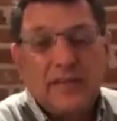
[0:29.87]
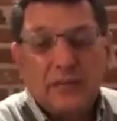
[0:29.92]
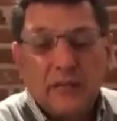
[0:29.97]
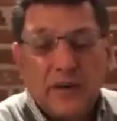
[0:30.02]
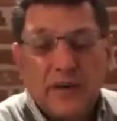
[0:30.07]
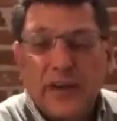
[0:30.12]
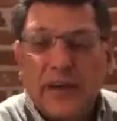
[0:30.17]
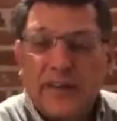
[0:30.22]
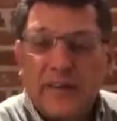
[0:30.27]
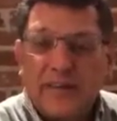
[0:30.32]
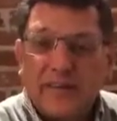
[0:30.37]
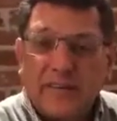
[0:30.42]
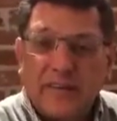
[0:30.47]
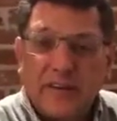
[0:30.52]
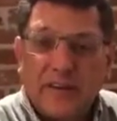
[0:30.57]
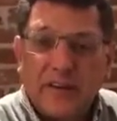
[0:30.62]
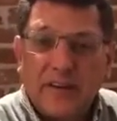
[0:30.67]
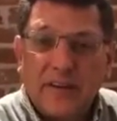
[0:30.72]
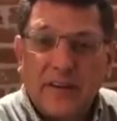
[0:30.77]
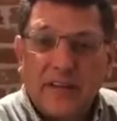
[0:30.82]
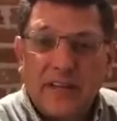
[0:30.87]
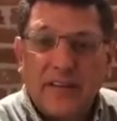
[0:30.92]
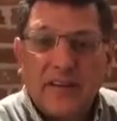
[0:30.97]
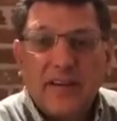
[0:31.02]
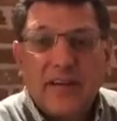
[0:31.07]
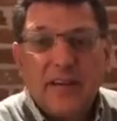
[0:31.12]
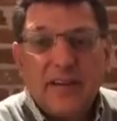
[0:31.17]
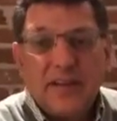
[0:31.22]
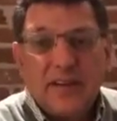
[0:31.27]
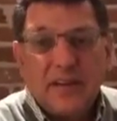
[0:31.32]
where I studied
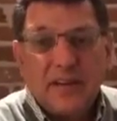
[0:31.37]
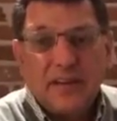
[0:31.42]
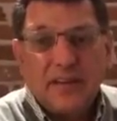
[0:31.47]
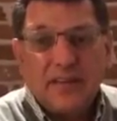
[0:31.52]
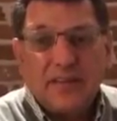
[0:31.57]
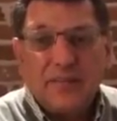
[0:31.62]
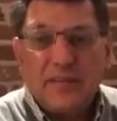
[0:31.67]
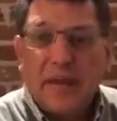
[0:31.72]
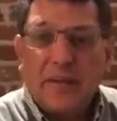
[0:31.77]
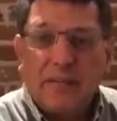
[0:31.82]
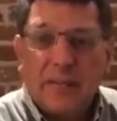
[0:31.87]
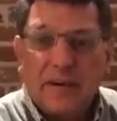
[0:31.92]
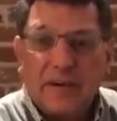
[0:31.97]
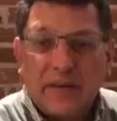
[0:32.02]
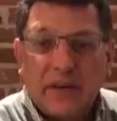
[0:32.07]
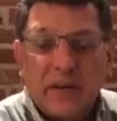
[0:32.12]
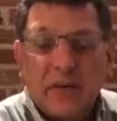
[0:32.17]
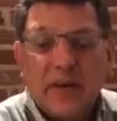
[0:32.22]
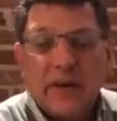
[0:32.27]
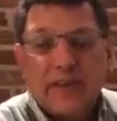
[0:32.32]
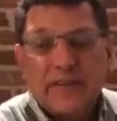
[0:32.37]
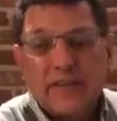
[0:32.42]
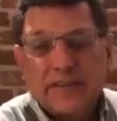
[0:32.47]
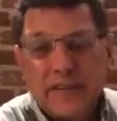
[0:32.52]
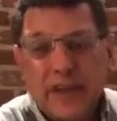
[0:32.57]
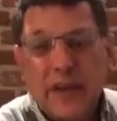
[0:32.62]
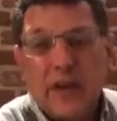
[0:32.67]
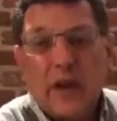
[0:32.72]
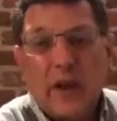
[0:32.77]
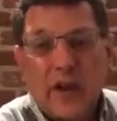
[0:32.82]
a particular
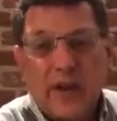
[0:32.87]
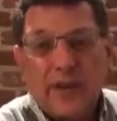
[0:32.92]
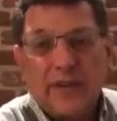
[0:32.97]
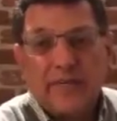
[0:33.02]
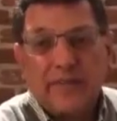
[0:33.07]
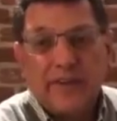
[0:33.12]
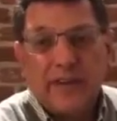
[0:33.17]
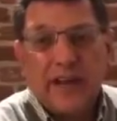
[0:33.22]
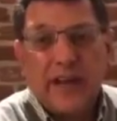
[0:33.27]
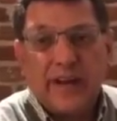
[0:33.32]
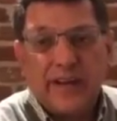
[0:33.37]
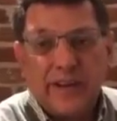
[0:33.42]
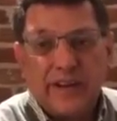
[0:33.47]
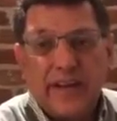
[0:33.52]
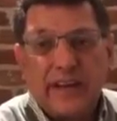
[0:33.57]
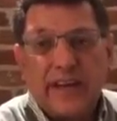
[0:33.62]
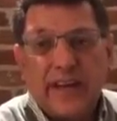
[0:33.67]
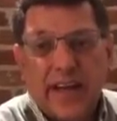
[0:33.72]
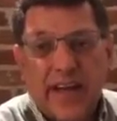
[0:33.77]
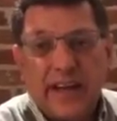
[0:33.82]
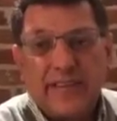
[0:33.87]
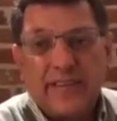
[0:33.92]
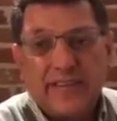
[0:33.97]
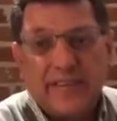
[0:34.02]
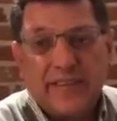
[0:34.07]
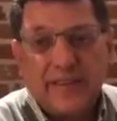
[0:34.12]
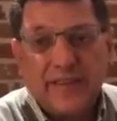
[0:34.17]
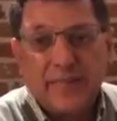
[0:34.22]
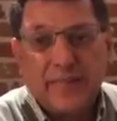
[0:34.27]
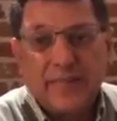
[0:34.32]
cell line regarding
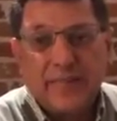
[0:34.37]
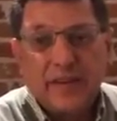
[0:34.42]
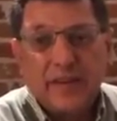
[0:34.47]
cancer.